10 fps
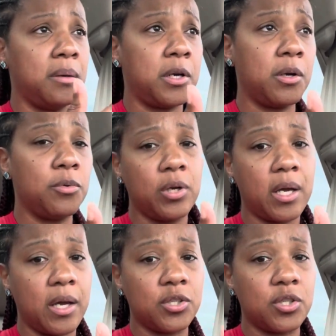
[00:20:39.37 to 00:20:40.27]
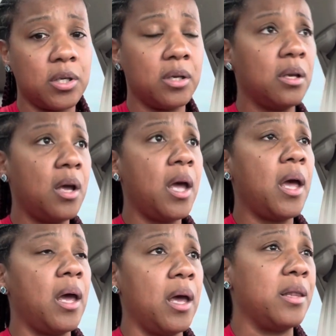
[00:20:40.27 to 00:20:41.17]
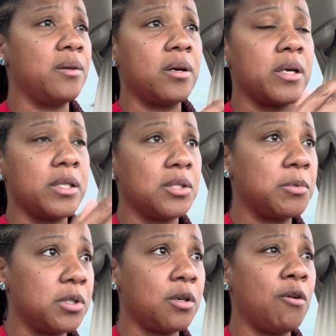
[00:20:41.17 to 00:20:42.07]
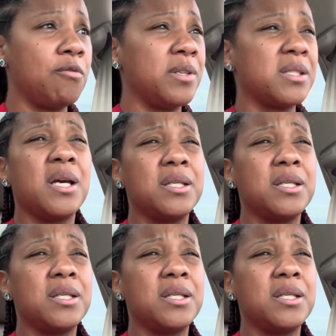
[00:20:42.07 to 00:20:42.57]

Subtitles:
communication, and their customer service.